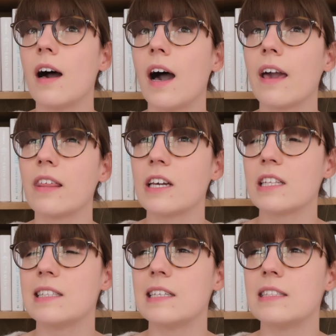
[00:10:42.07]
I think
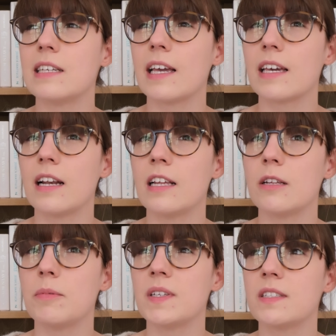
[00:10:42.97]
it did take a
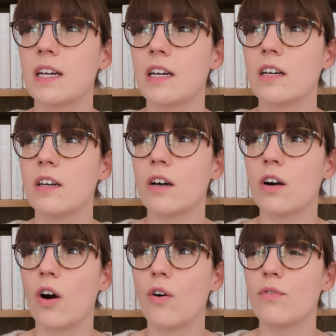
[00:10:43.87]
little bit
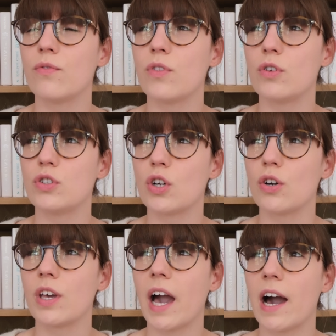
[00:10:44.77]
of the
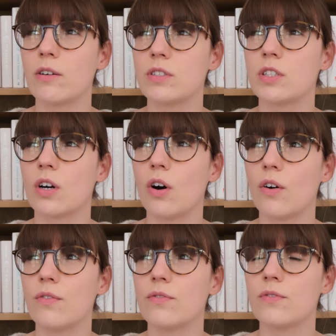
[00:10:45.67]
joy out
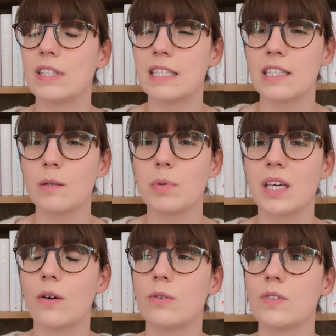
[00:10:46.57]
of knitting,
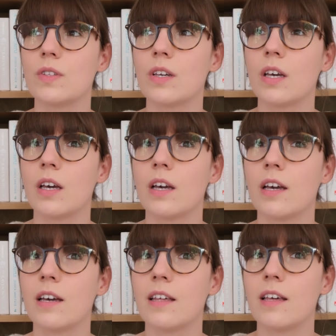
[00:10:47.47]
because
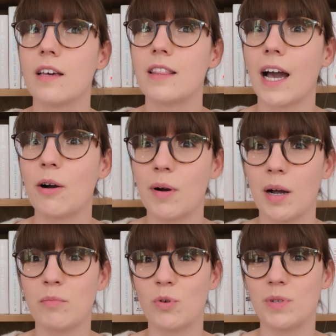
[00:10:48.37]
now
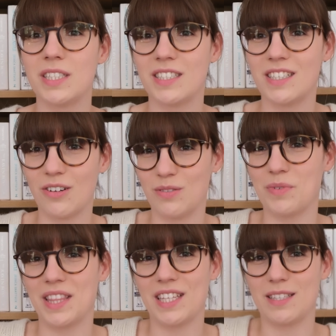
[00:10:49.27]
I'm already done
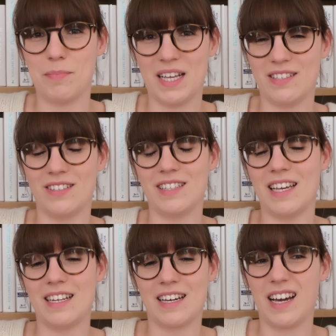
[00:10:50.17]
with this pattern
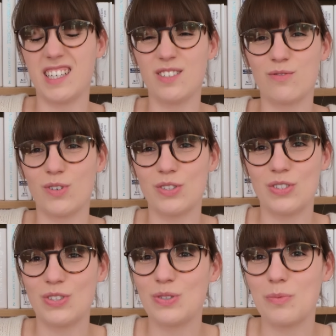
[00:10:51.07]
and I kind of want
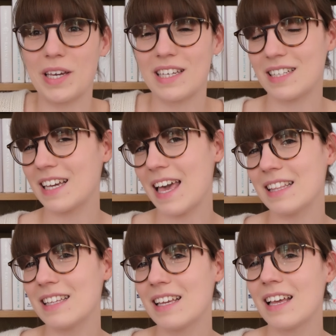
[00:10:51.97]
to make it again,